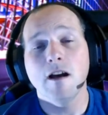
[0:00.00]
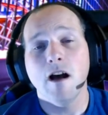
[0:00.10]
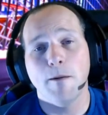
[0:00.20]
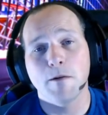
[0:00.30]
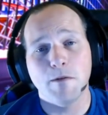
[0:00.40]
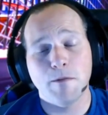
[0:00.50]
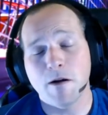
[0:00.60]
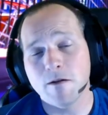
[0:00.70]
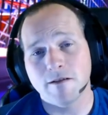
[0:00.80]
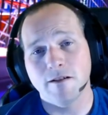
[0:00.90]
I'm going to be
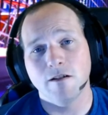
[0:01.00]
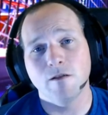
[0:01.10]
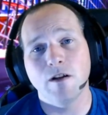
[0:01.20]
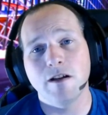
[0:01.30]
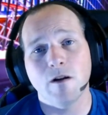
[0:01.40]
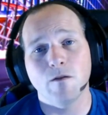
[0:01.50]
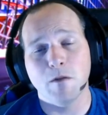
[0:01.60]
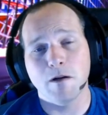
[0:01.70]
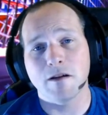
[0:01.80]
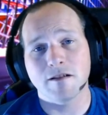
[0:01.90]
posting a new video of
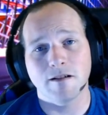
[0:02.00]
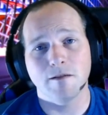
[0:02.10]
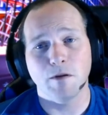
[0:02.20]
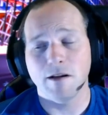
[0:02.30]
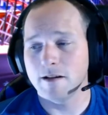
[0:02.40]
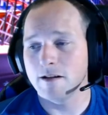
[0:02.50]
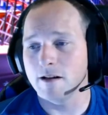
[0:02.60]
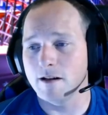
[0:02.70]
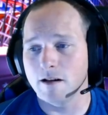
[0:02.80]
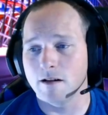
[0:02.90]
me and my son playing
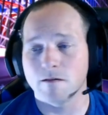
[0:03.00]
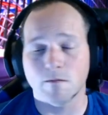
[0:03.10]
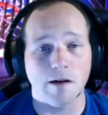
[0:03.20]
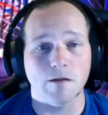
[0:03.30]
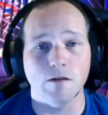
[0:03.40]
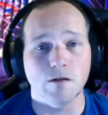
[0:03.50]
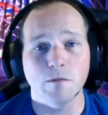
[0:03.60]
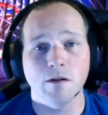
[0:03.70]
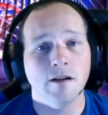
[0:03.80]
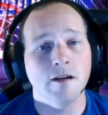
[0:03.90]
uh, Rec Room,
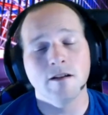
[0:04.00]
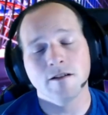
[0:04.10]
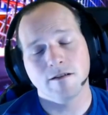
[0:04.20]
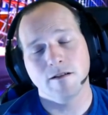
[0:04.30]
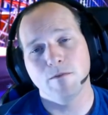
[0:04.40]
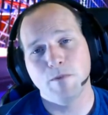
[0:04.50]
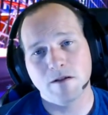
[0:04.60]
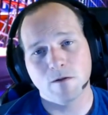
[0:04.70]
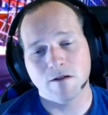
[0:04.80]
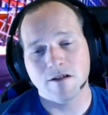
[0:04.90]
so be
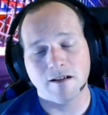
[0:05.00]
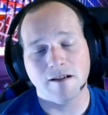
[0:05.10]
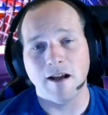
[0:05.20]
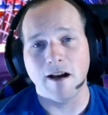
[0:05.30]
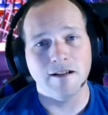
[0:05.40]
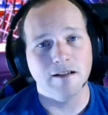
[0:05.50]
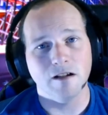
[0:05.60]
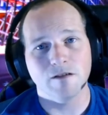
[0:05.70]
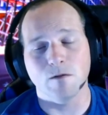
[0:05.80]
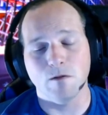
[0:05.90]
sure to check that out. He
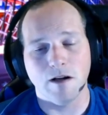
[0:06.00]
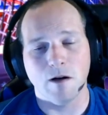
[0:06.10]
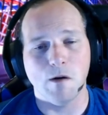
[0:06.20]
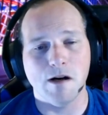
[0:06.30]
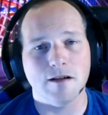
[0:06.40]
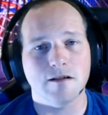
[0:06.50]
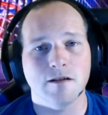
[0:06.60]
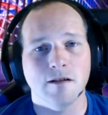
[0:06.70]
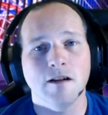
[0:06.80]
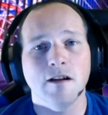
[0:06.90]
loves it when y'all watch.
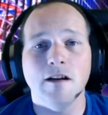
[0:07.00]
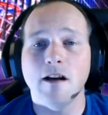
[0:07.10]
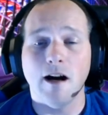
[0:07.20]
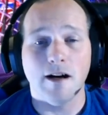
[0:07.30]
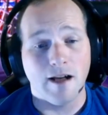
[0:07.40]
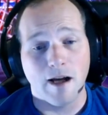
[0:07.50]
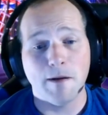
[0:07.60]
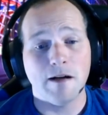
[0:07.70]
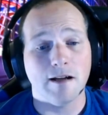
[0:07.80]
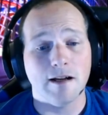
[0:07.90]
All right, I'm
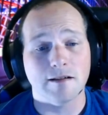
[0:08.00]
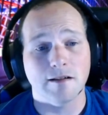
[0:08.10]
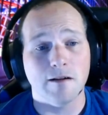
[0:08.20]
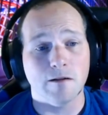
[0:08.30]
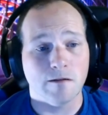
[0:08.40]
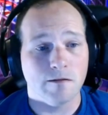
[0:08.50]
out, guys. Later.